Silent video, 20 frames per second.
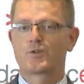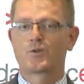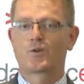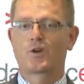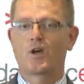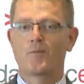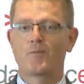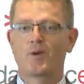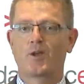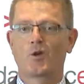who
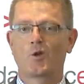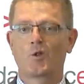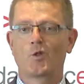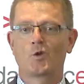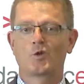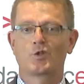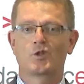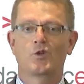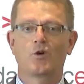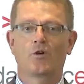come in on
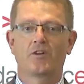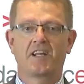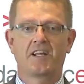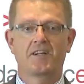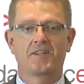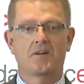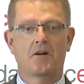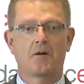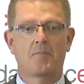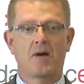those
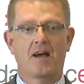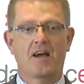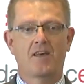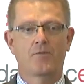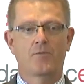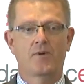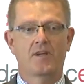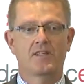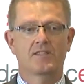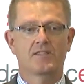non-ATAR
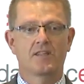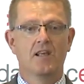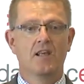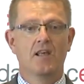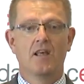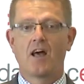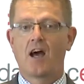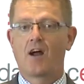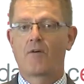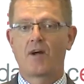pathways
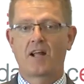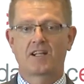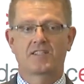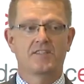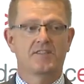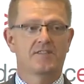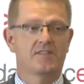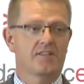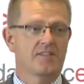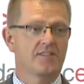are
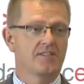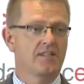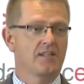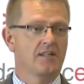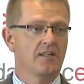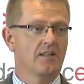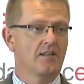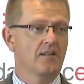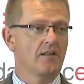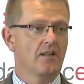actually
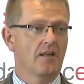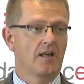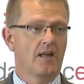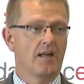succeeding